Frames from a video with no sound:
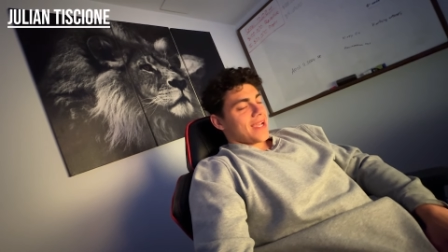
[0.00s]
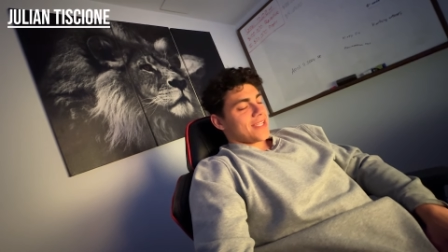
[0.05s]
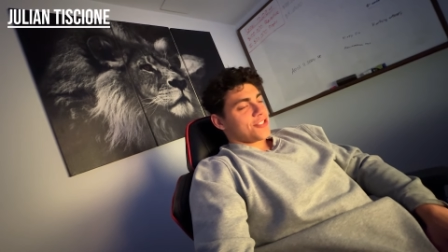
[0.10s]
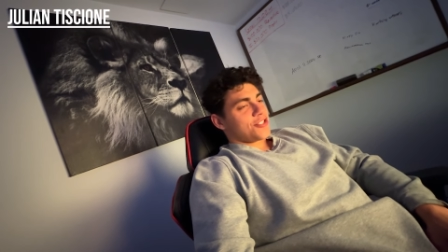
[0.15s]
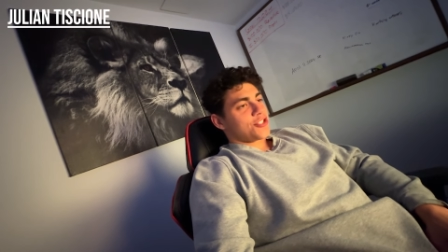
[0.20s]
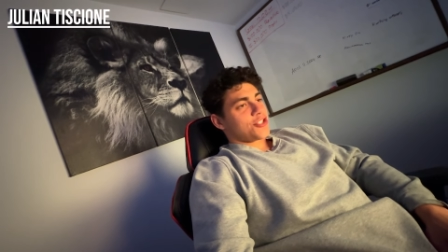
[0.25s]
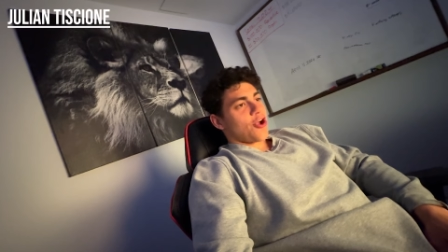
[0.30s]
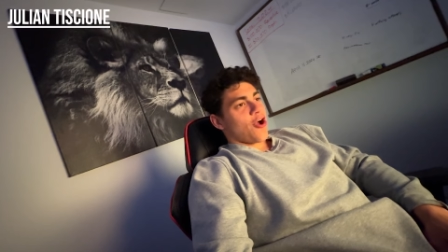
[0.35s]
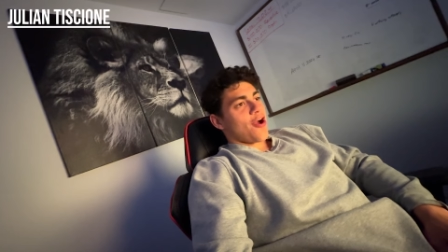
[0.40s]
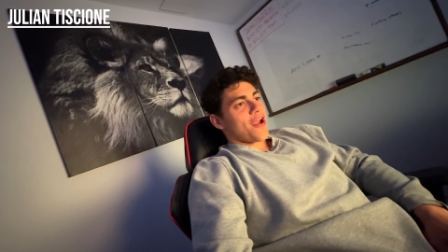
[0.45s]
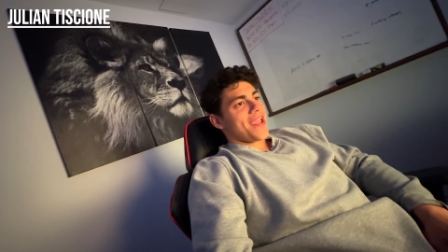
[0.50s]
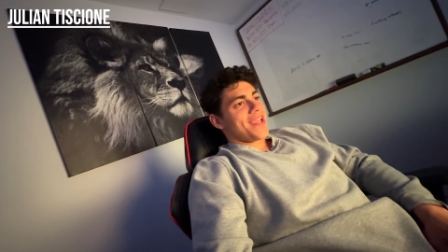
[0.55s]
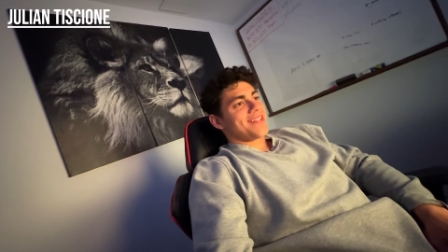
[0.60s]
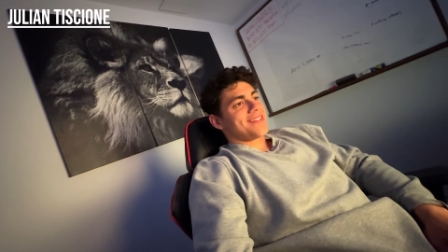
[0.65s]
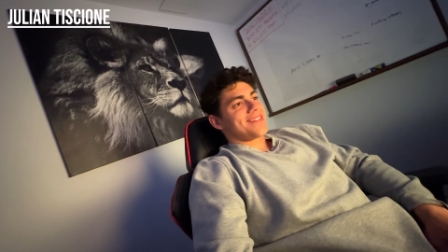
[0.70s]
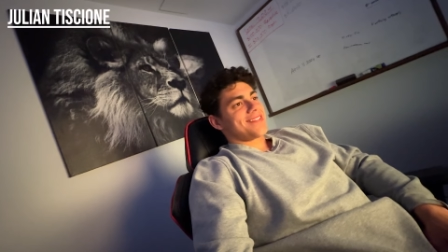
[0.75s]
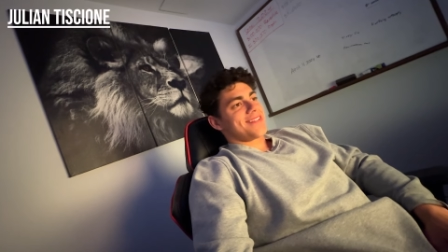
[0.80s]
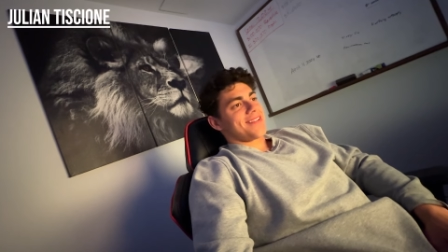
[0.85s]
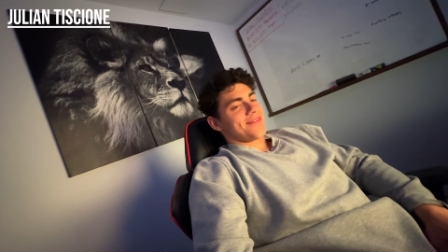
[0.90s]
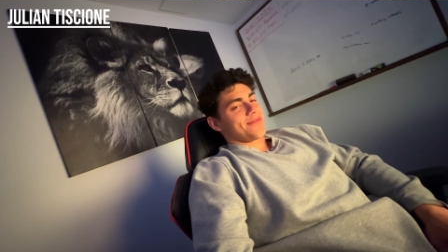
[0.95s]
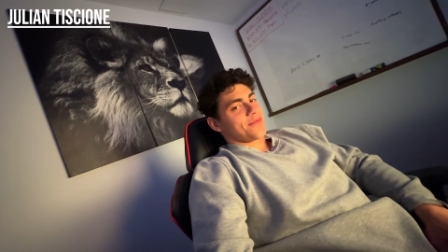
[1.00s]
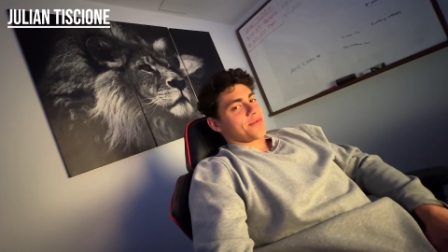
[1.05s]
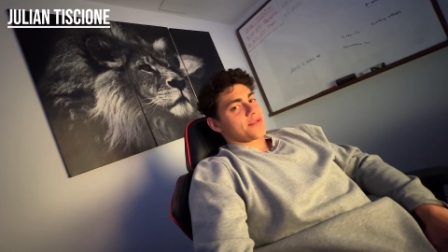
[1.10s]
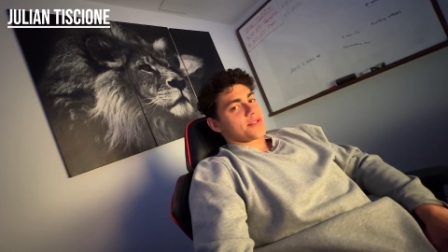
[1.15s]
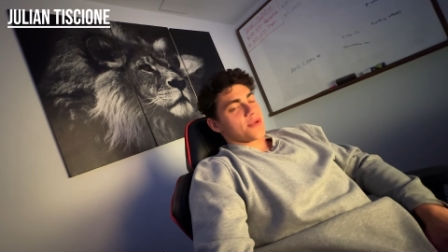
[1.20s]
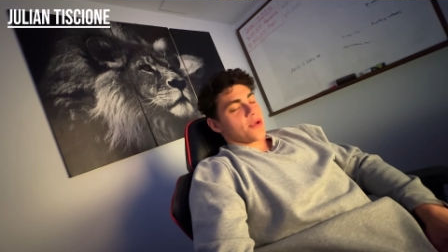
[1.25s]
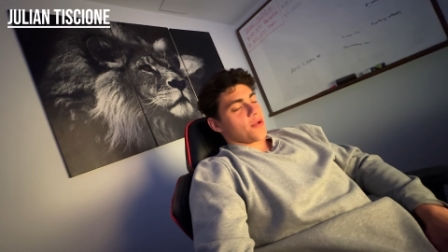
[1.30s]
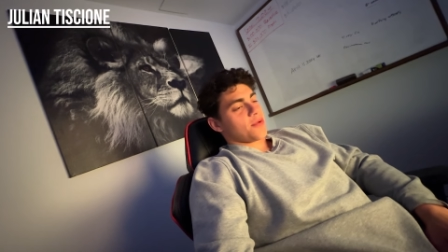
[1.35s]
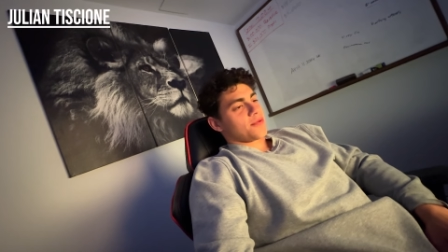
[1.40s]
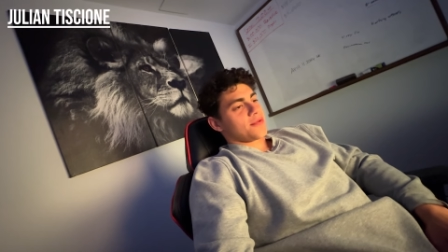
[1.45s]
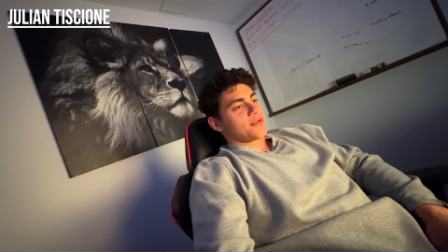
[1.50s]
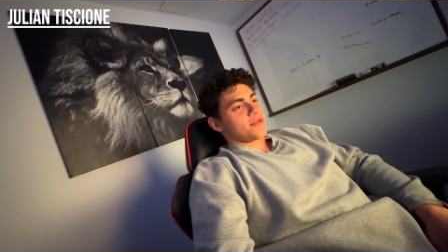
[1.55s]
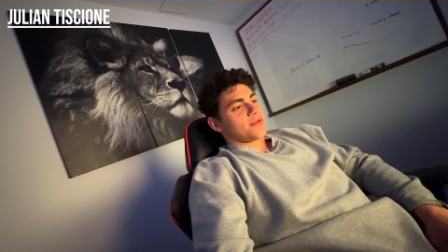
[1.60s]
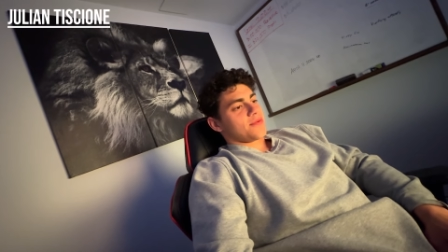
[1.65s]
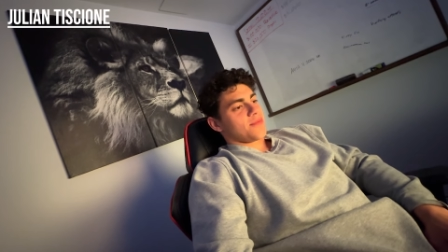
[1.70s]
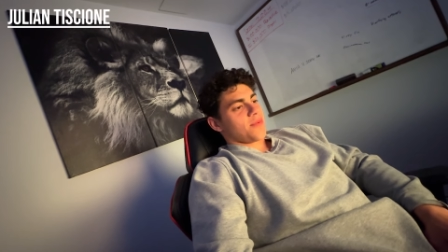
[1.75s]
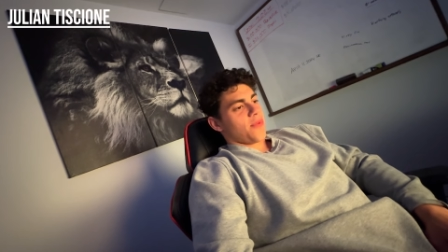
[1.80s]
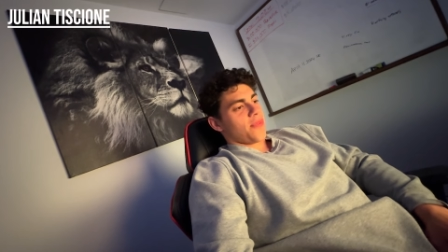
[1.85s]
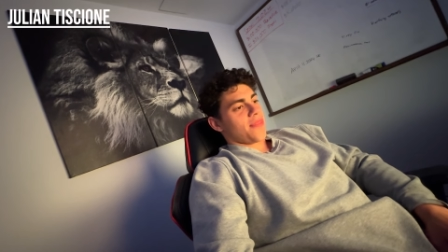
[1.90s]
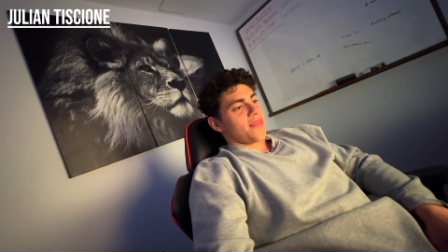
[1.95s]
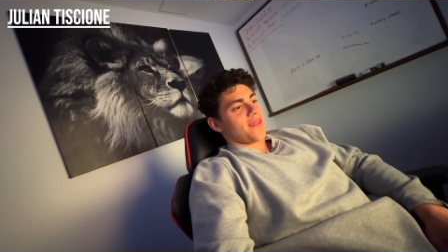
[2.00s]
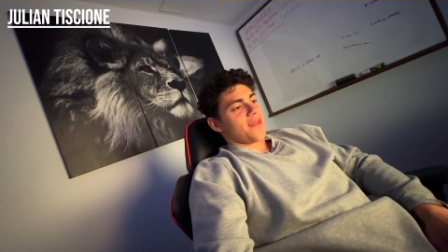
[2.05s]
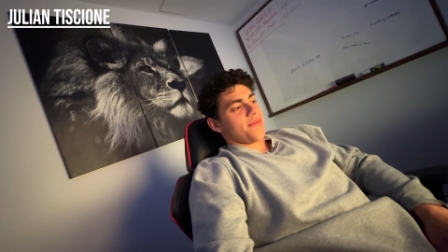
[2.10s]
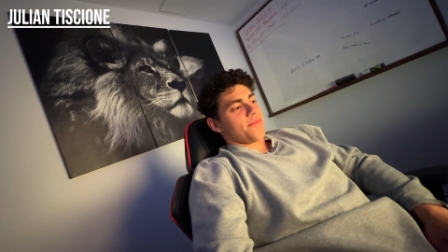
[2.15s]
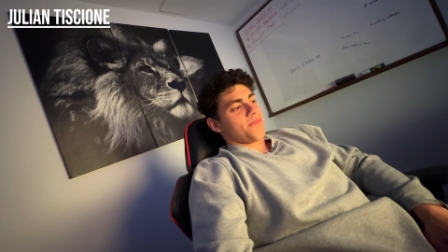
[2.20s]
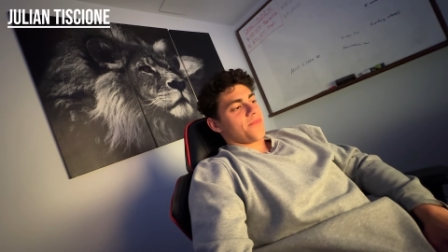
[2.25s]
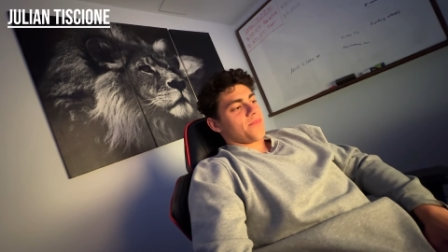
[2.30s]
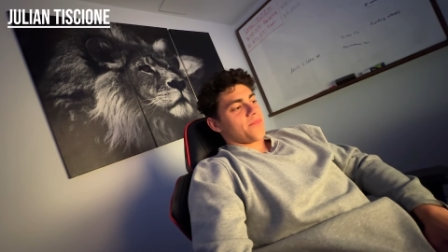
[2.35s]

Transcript: saw instant results with it.